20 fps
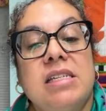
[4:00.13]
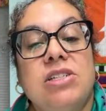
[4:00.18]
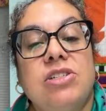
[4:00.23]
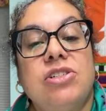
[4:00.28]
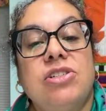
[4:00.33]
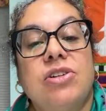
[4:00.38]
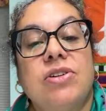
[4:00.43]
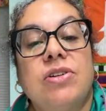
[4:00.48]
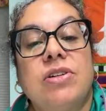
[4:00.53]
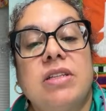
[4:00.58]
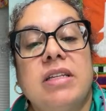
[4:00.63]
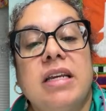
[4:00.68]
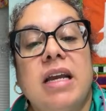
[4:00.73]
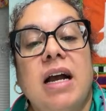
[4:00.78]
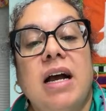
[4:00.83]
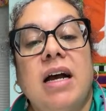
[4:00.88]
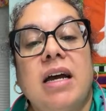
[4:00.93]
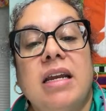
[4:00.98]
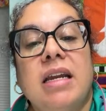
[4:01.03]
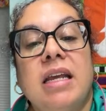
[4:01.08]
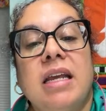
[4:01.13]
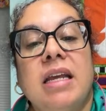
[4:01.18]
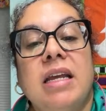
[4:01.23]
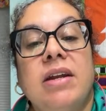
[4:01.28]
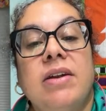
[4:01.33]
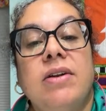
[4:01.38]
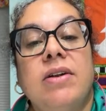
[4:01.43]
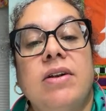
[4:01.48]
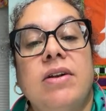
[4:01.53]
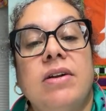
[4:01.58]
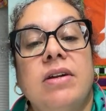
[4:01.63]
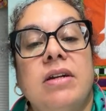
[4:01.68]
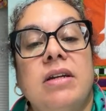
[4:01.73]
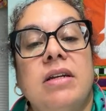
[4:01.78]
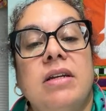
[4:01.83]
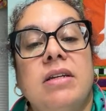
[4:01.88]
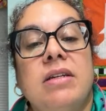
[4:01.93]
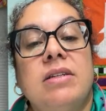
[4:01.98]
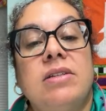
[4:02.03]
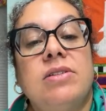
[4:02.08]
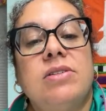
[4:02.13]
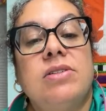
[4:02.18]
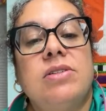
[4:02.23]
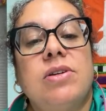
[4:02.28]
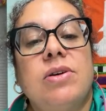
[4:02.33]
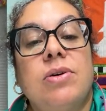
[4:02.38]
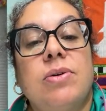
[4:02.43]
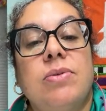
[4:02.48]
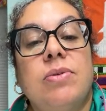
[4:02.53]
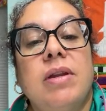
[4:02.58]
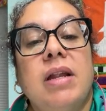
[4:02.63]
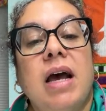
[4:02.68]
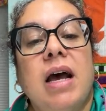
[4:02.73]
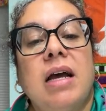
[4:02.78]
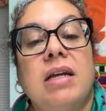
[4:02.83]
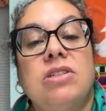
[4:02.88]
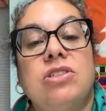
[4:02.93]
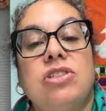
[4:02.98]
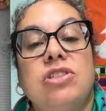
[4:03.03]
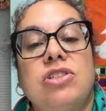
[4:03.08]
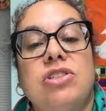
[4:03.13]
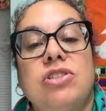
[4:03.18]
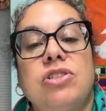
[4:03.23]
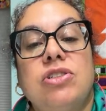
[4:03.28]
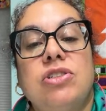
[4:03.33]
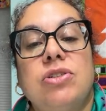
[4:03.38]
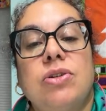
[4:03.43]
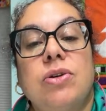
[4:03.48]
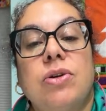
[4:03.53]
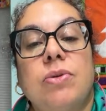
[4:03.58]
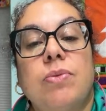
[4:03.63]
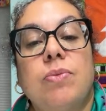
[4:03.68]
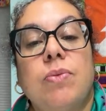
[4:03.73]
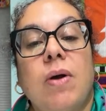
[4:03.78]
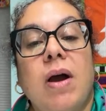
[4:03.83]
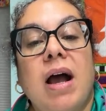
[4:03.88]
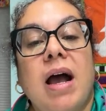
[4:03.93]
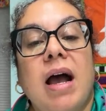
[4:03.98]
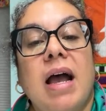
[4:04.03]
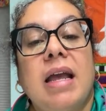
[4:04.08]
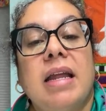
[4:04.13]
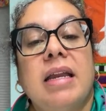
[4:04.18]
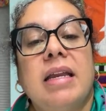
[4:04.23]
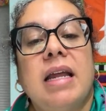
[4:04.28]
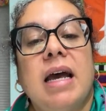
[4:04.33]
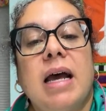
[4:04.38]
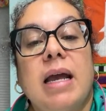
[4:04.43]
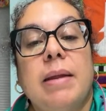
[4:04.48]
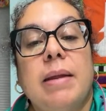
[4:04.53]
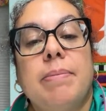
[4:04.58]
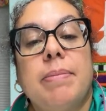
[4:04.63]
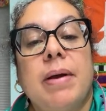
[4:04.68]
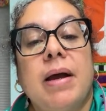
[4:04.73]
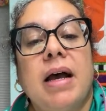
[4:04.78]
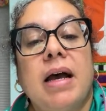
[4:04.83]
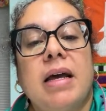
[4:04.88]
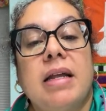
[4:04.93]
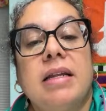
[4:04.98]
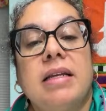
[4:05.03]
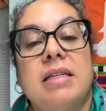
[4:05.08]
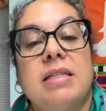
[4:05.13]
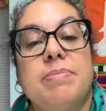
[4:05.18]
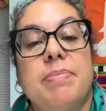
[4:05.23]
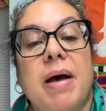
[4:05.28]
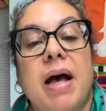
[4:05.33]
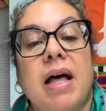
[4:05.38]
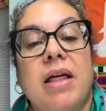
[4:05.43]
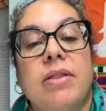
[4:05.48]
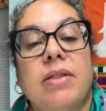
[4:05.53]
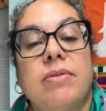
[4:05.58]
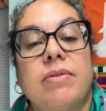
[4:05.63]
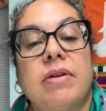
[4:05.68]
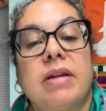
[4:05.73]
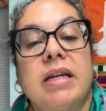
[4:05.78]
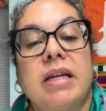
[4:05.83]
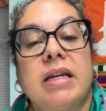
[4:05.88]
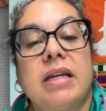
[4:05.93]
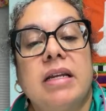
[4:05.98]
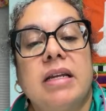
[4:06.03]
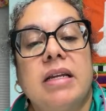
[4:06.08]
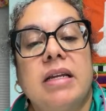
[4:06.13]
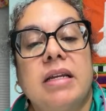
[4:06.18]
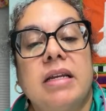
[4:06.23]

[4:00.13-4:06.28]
Shirley on here, so not sure why Nightbot is bothering